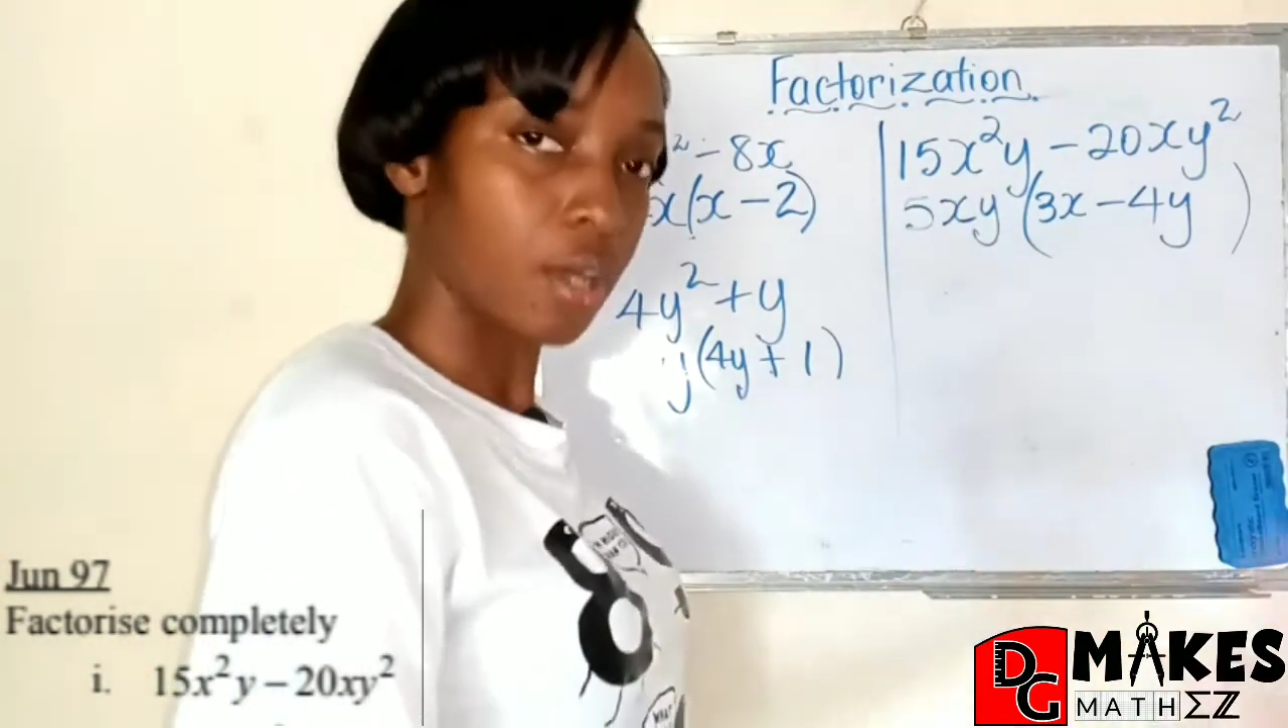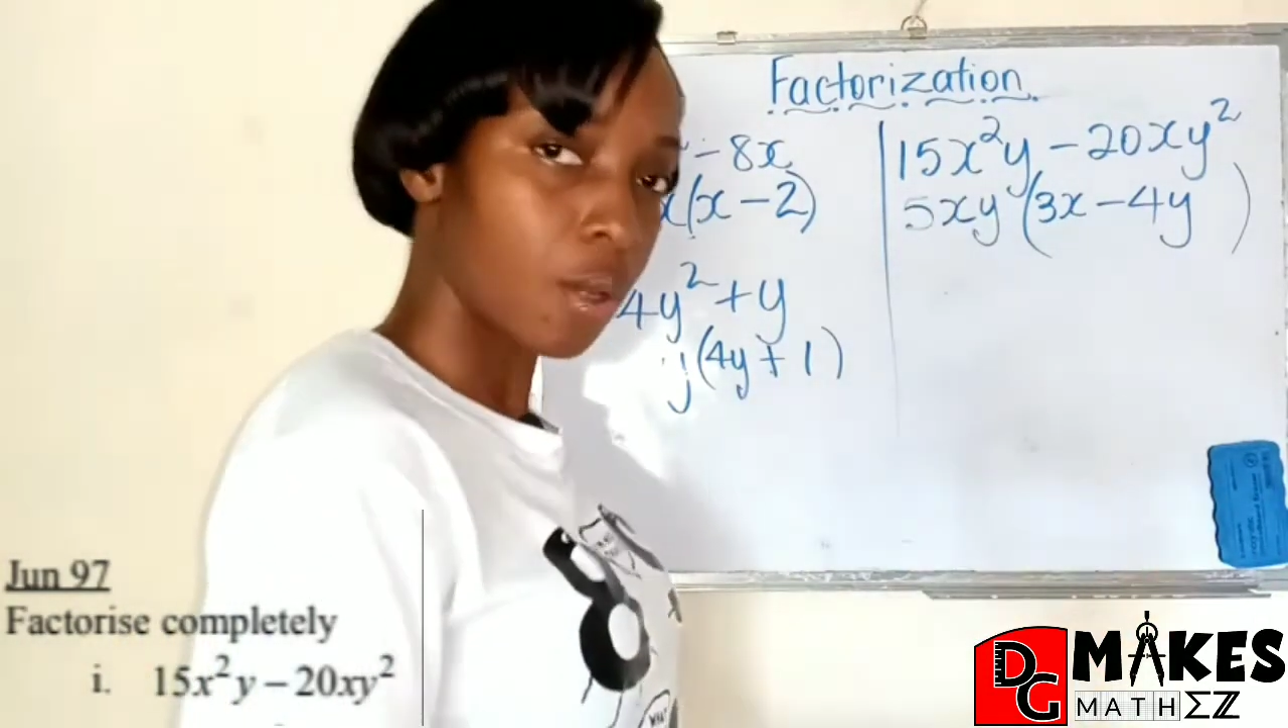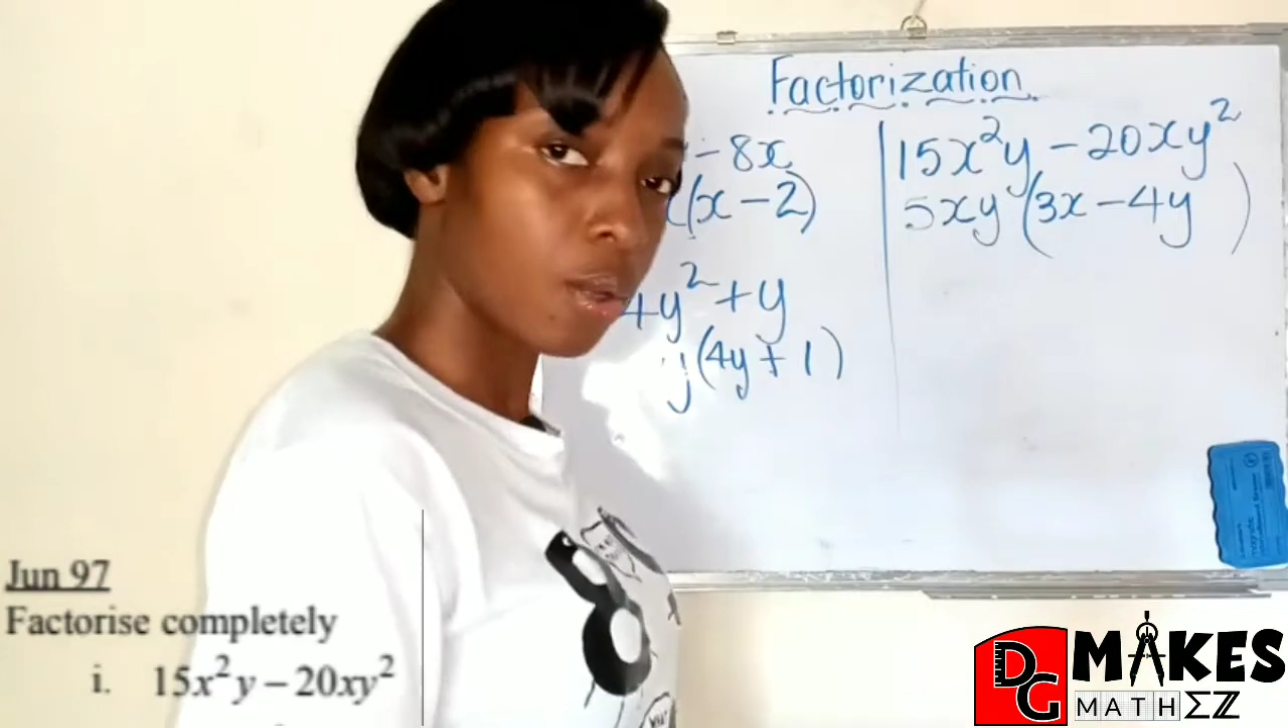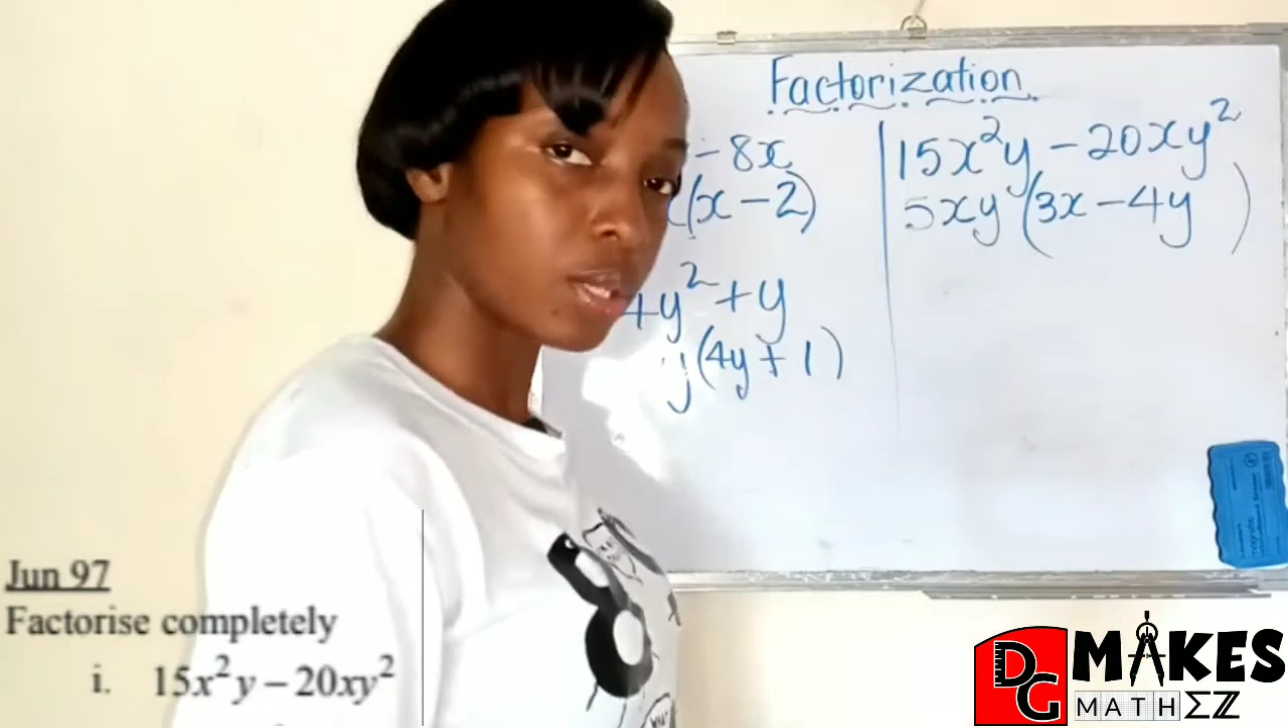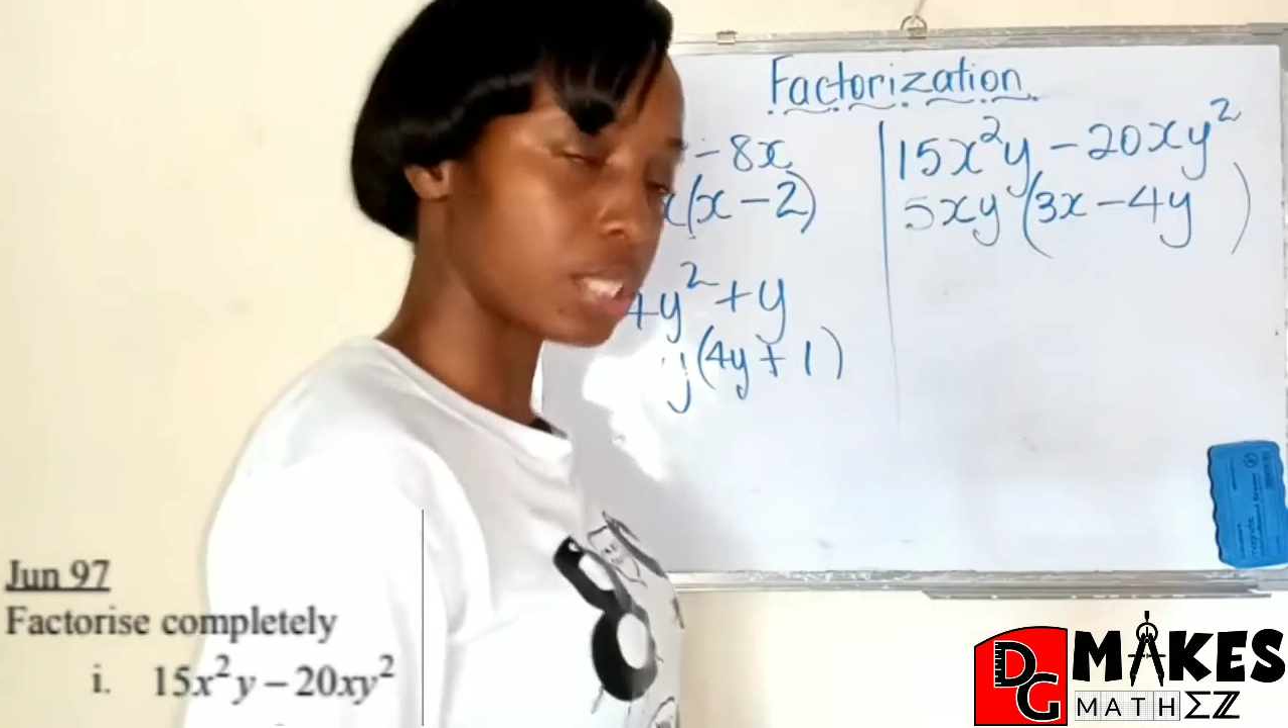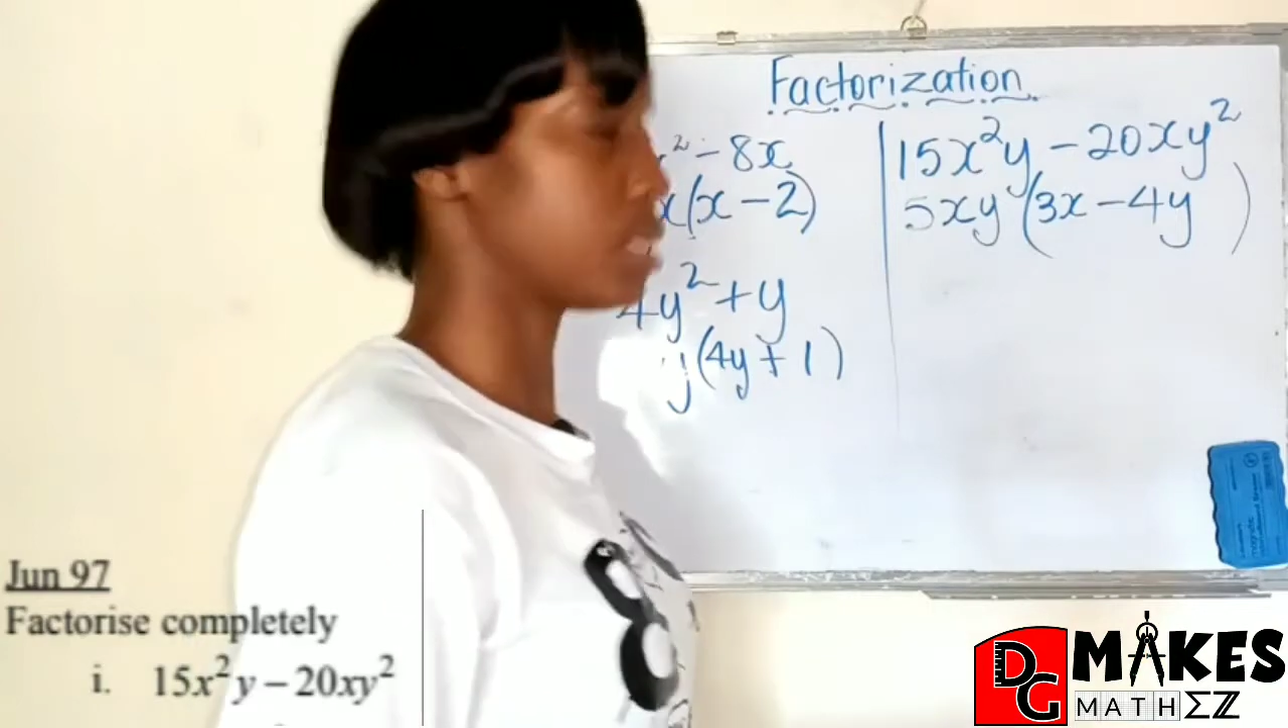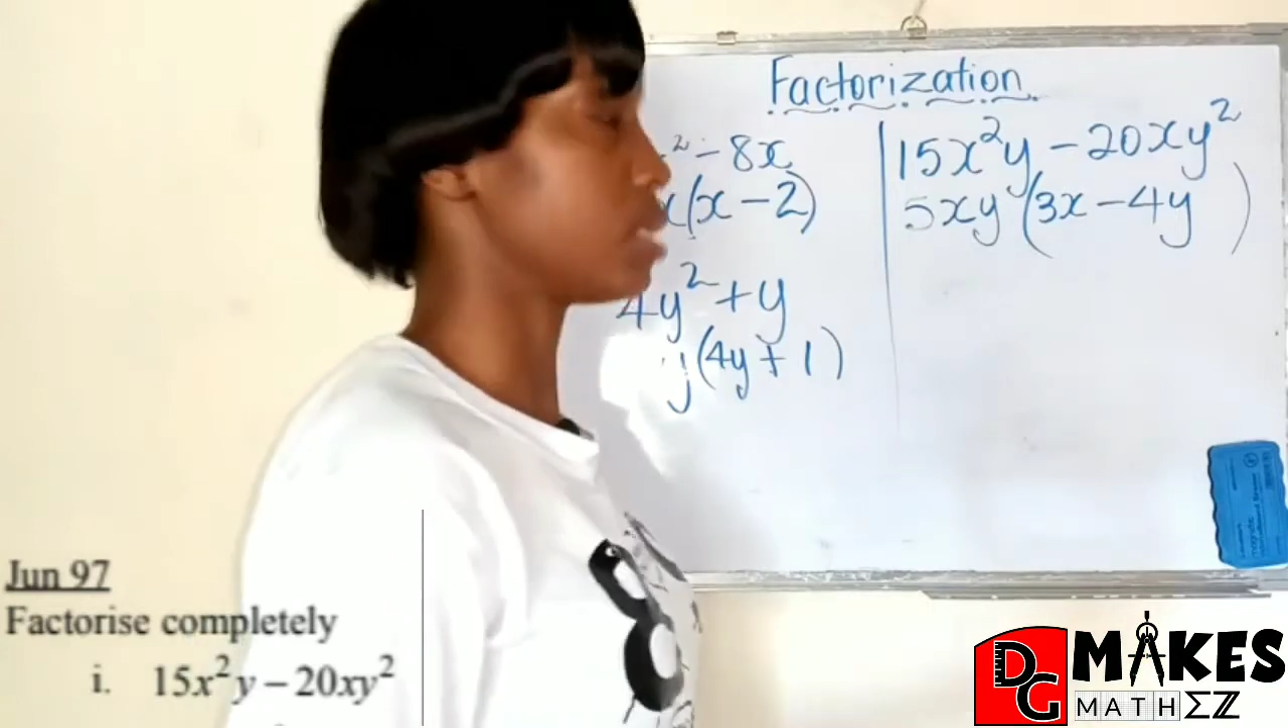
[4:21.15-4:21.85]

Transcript: out,